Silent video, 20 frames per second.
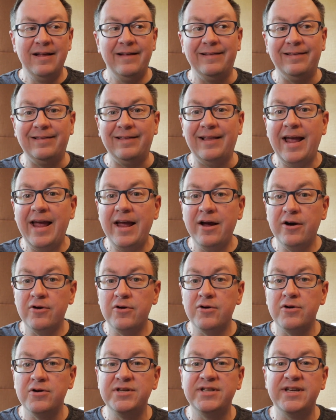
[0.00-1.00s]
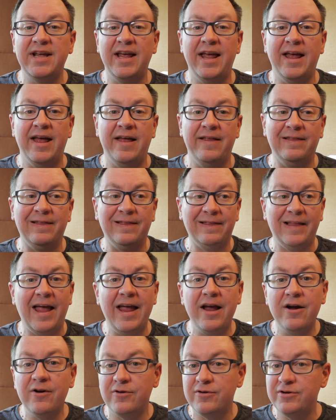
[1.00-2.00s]
layers and
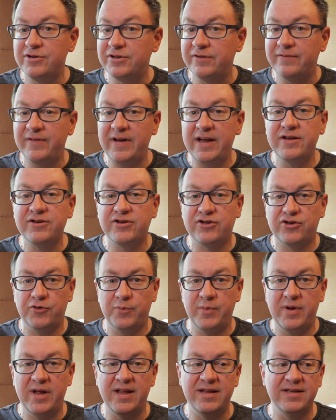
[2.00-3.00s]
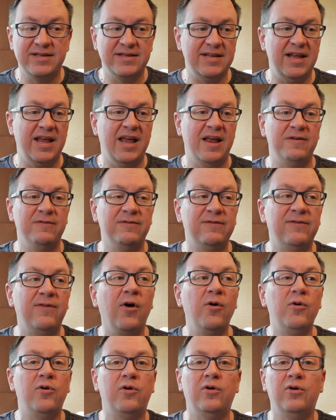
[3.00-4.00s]
layers of instruments and
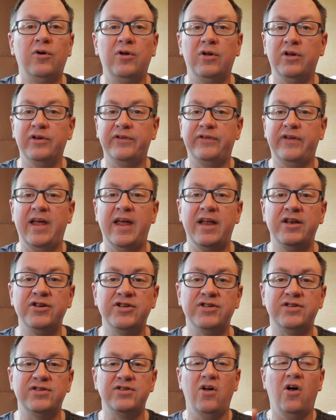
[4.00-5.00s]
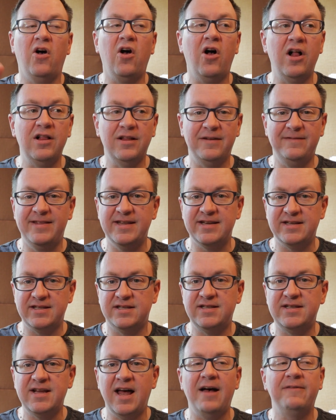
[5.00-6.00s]
vocals and just all of this
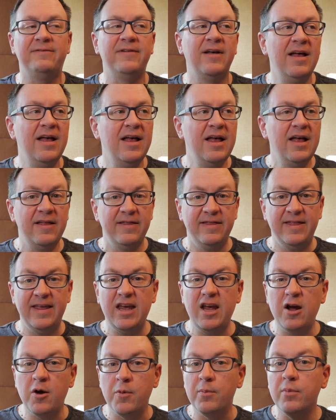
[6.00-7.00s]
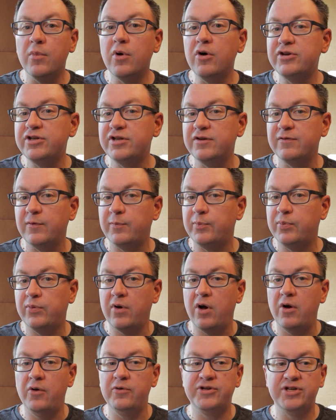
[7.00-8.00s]
stuff, the immersive
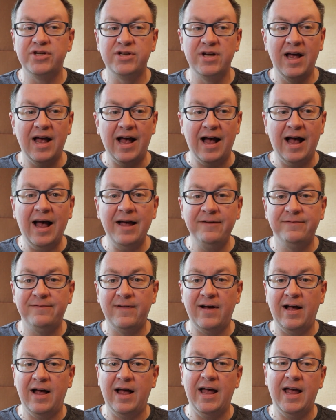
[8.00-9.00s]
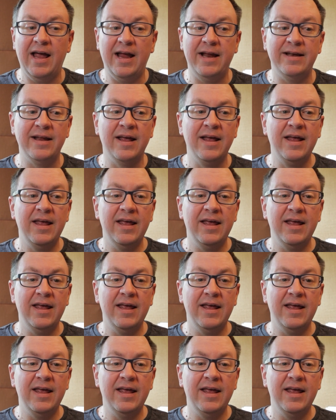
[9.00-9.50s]
approach, I find,